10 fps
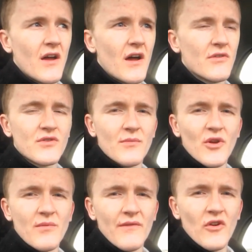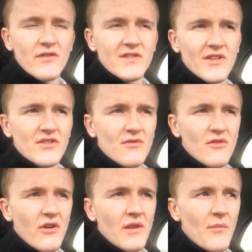was uploading my vlog to like 2
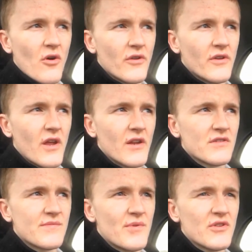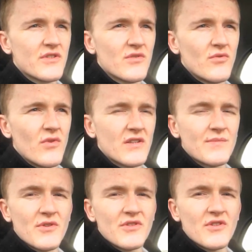o'clock in the morning, and I was supposed
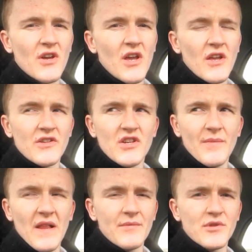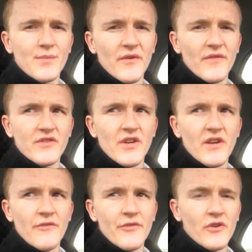to turn my laptop off and
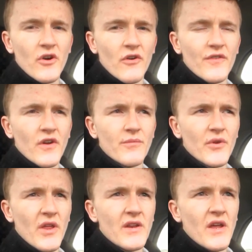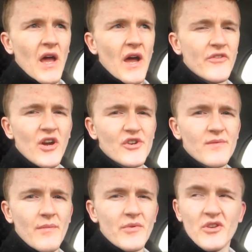turn everything off. But then I don't actually
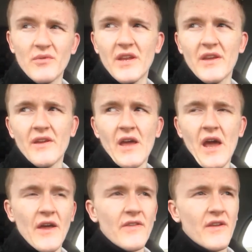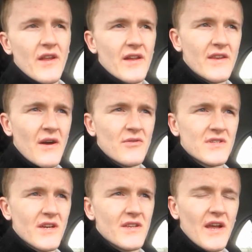remember doing it. And then like now it's
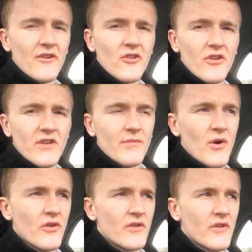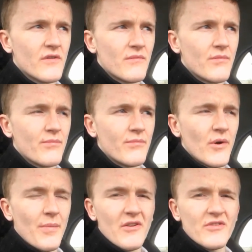like 9 o'clock in the morning, but
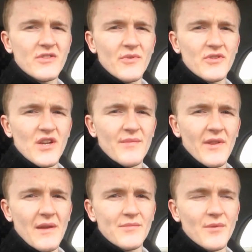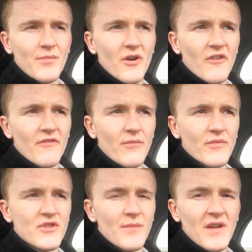apparently someone turned my laptop off,
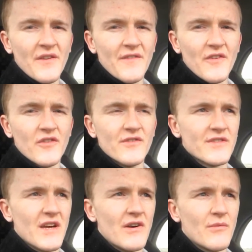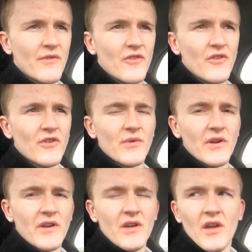took my earphones out, my phone away.